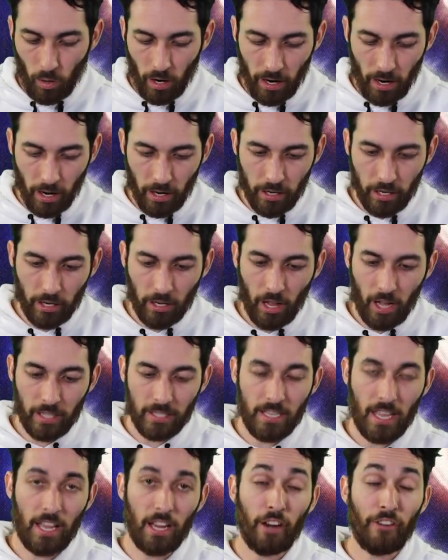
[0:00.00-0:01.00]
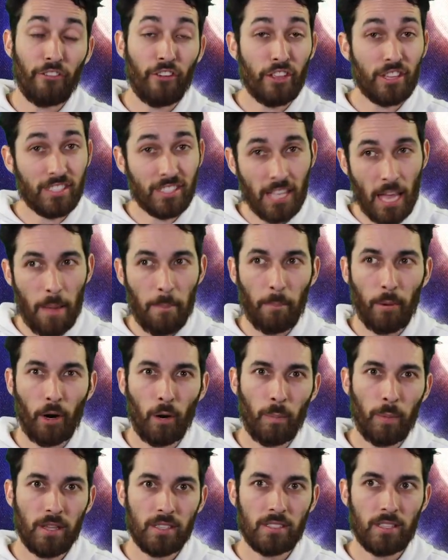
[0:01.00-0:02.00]
1 Underclock Taker for the same
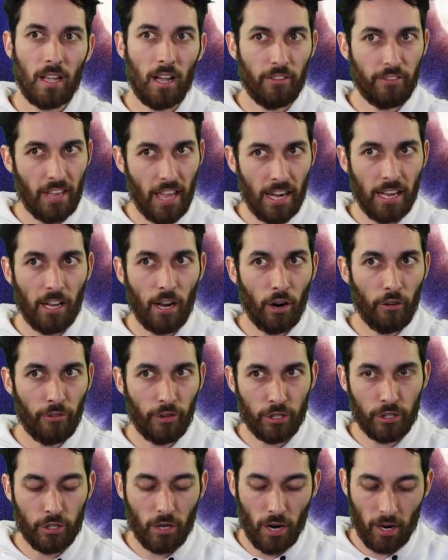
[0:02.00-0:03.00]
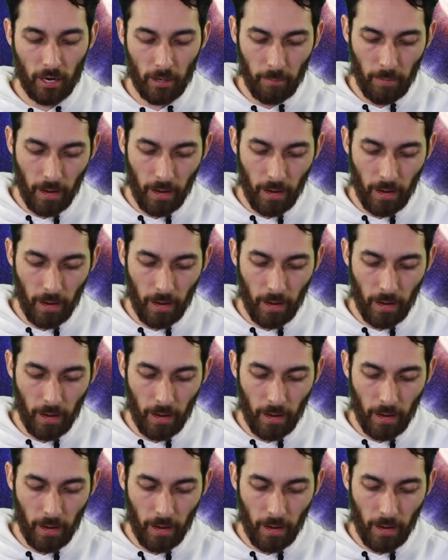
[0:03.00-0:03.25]
purpose of getting over stronger